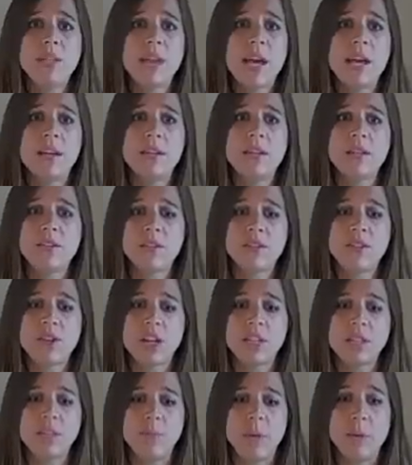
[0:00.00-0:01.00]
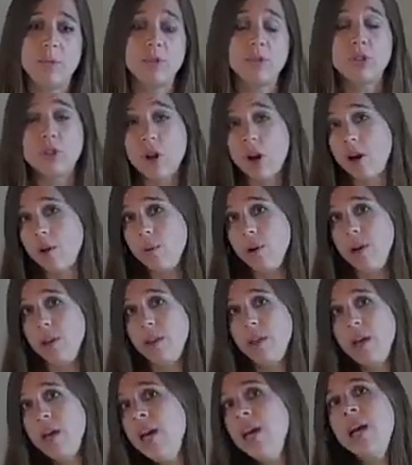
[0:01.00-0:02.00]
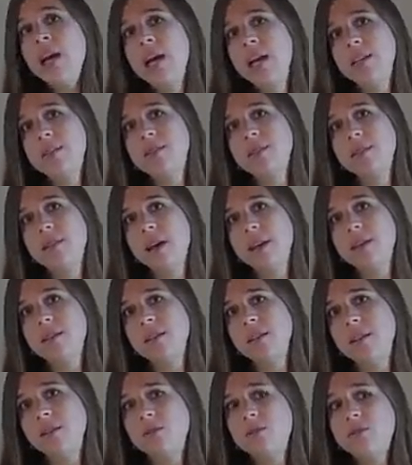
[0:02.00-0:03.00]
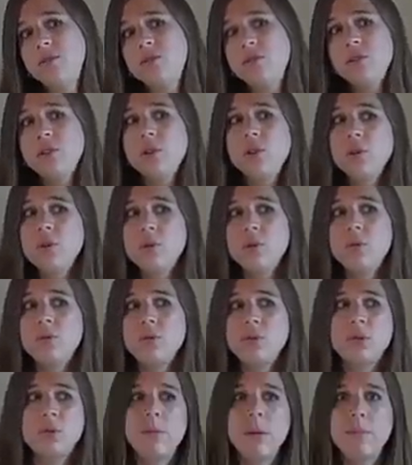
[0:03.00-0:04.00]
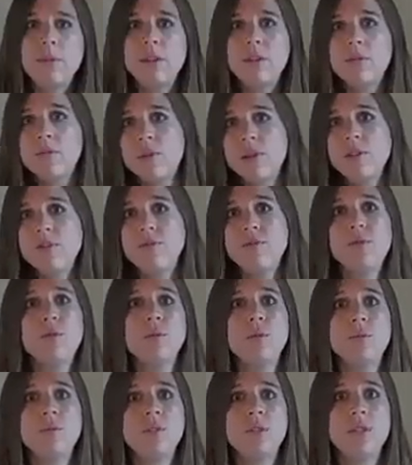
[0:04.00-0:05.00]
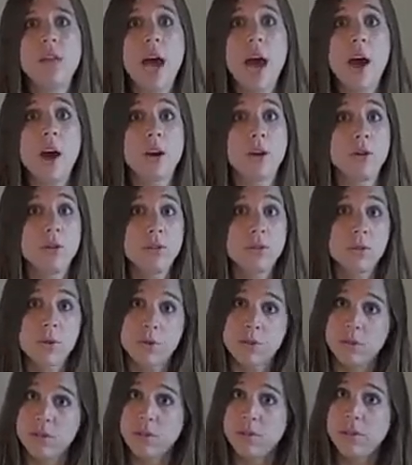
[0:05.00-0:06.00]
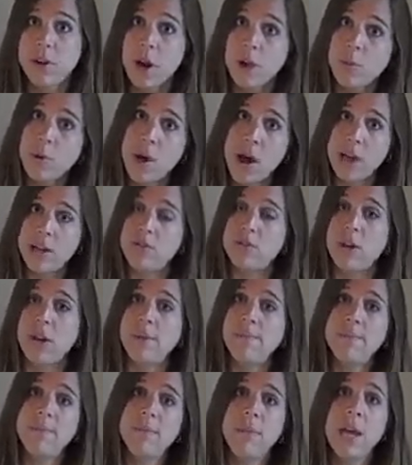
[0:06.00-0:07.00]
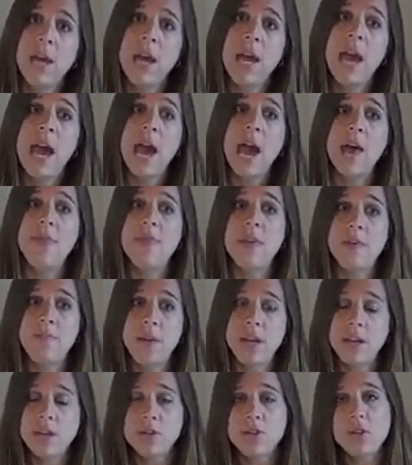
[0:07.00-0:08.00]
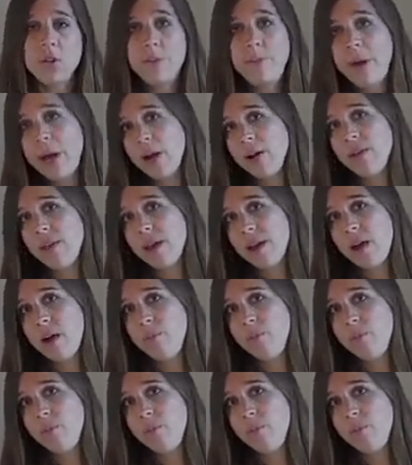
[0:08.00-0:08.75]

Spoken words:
we tend to suggest that people start with is selecting 2 to maybe 3 foods that are good sources of carbohydrate, and then making sure to pair that